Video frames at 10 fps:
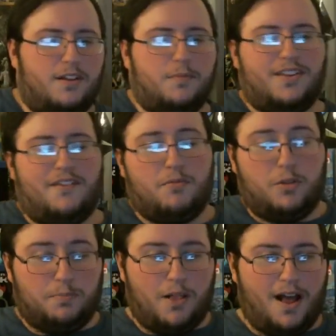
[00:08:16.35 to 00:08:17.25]
Number seven
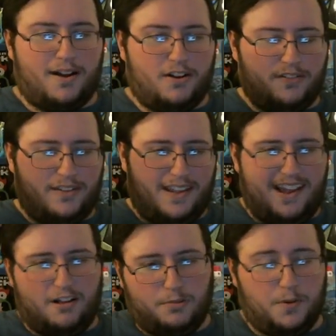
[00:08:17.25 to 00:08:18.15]
was Blockers. It
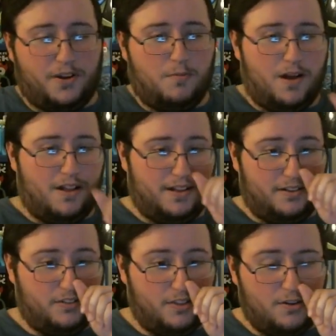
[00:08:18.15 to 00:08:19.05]
held pretty well in
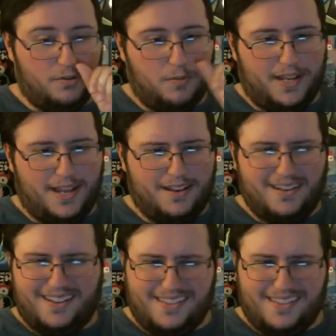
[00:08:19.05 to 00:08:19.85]
its third weekend.